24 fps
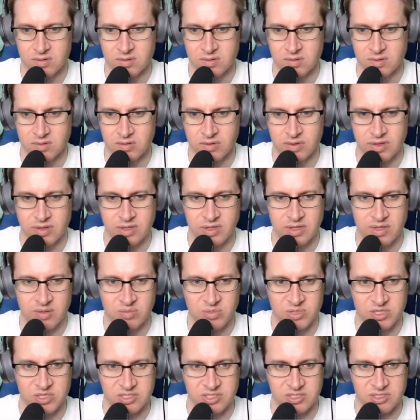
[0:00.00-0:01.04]
Oh, I thought that
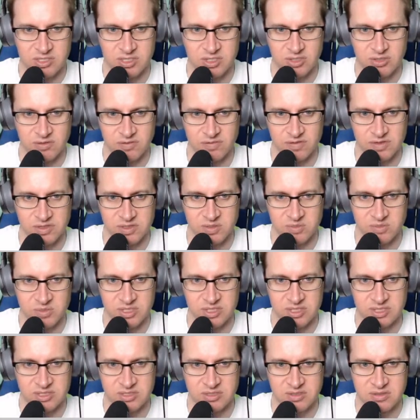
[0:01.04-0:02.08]
placed 2 for some
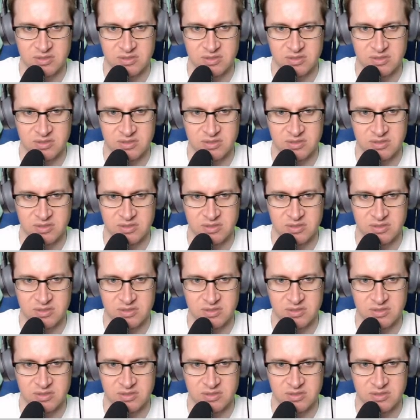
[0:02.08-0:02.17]
reason.